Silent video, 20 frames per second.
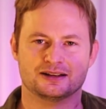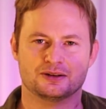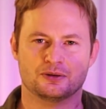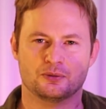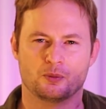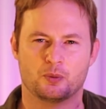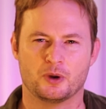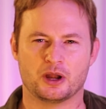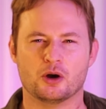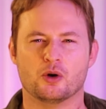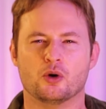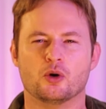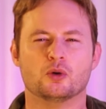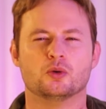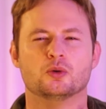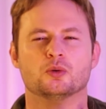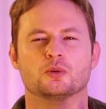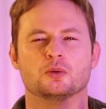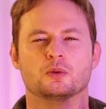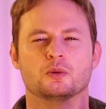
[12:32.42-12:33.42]
We
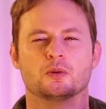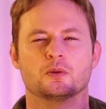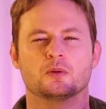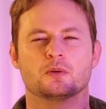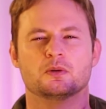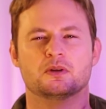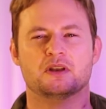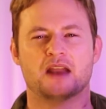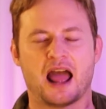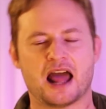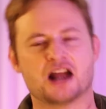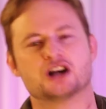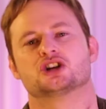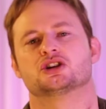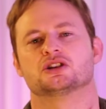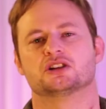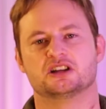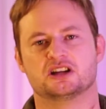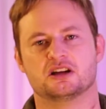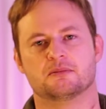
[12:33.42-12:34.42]
all
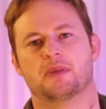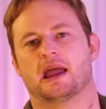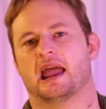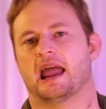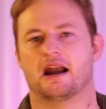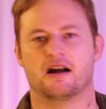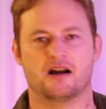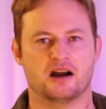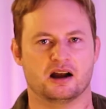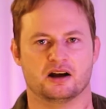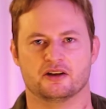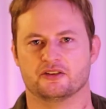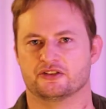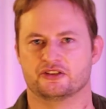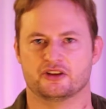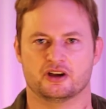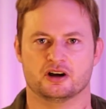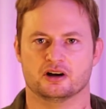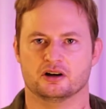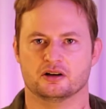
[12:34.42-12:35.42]
naturally compare
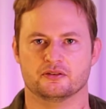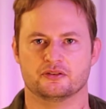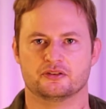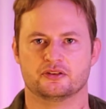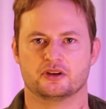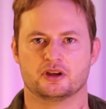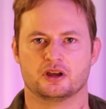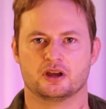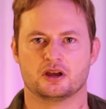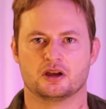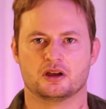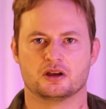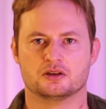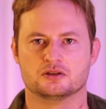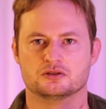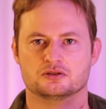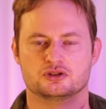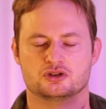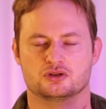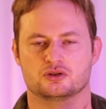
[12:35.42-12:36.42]
ourselves
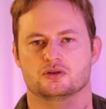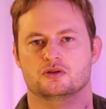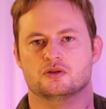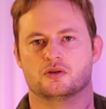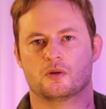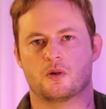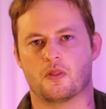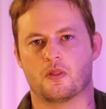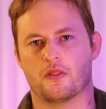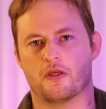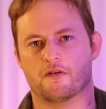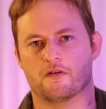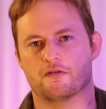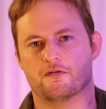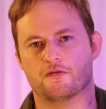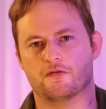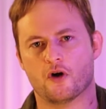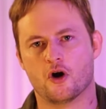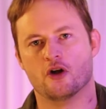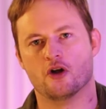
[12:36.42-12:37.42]
to the
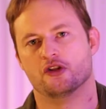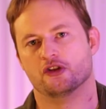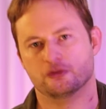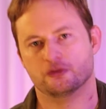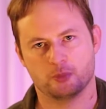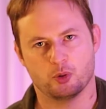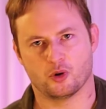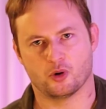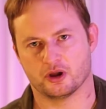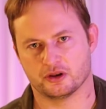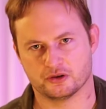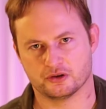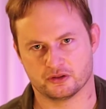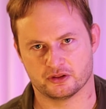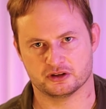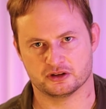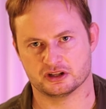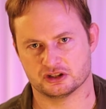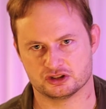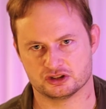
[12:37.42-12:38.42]
furthest point on
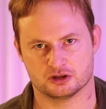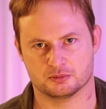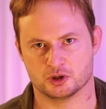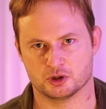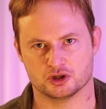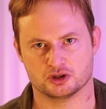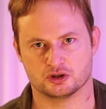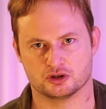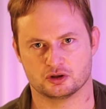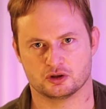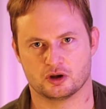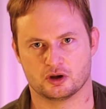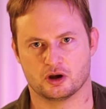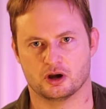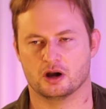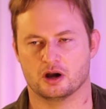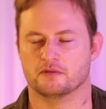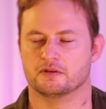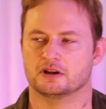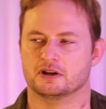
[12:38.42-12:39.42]
the distribution
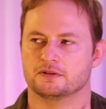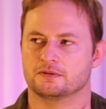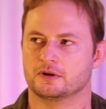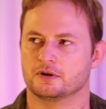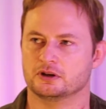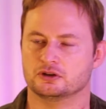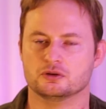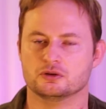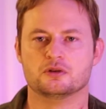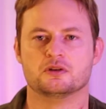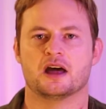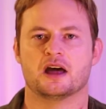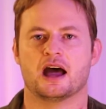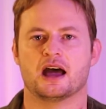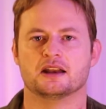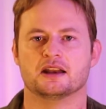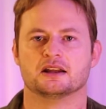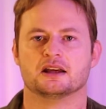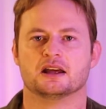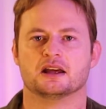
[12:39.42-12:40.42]
curve. And if we do
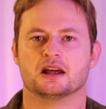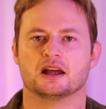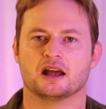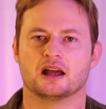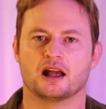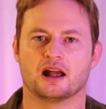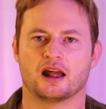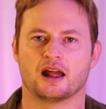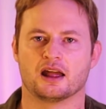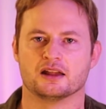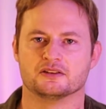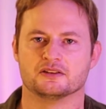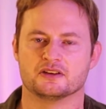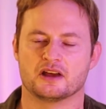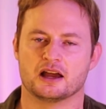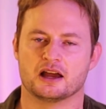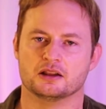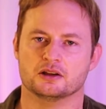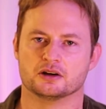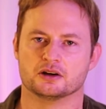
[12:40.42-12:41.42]
that and
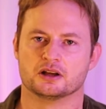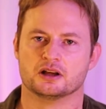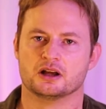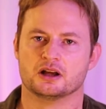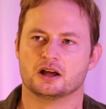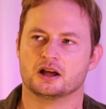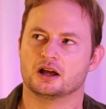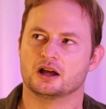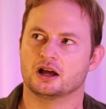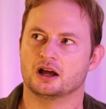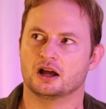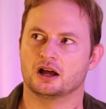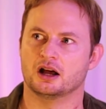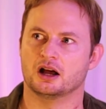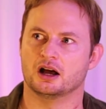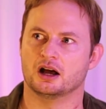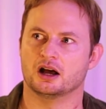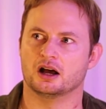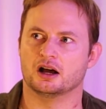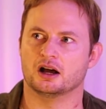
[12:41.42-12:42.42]
say, look,
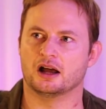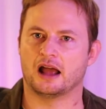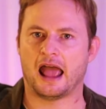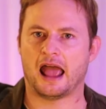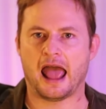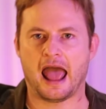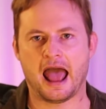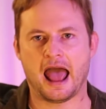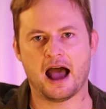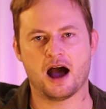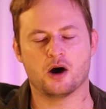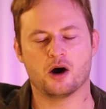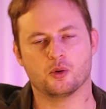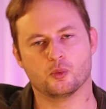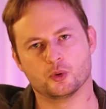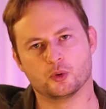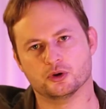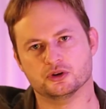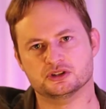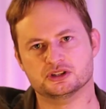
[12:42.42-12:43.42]
how
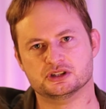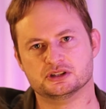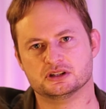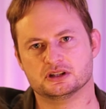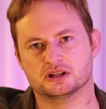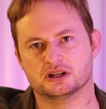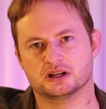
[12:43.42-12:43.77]
would